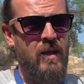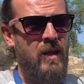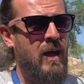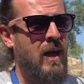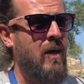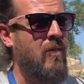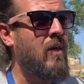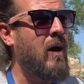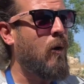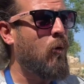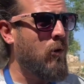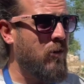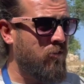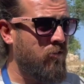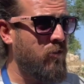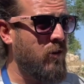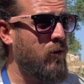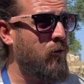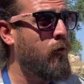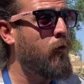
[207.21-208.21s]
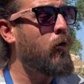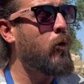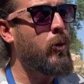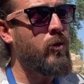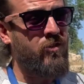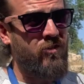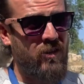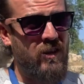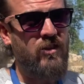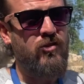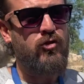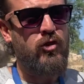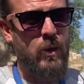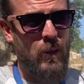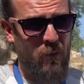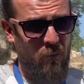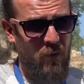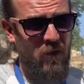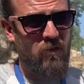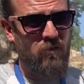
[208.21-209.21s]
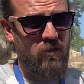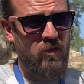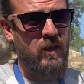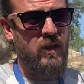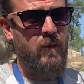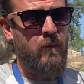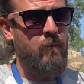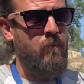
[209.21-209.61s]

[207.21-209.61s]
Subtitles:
and that was in 4th century BC.